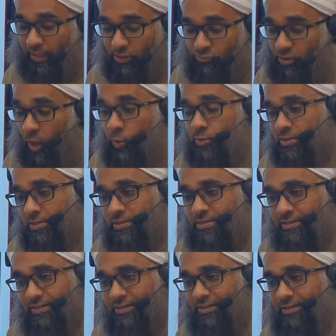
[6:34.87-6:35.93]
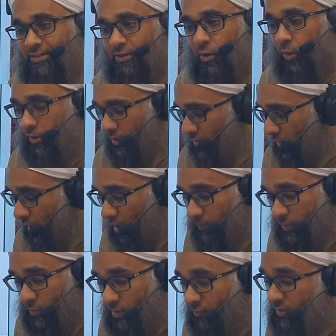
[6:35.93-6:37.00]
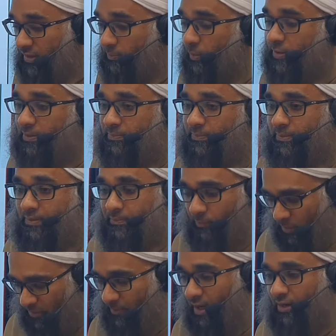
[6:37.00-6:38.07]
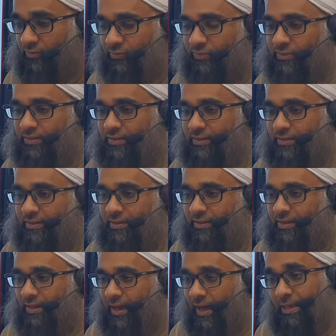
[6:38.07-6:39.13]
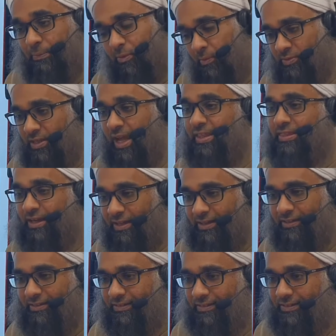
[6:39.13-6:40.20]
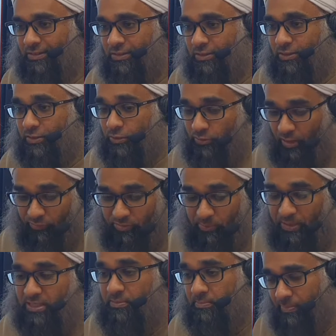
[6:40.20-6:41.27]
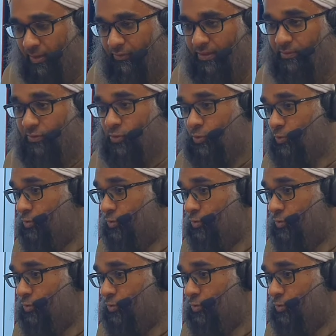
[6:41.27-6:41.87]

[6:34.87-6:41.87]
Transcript: like a trousers or the garment to cover their bottom half, and the problems are not in that. So if somebody's been buried,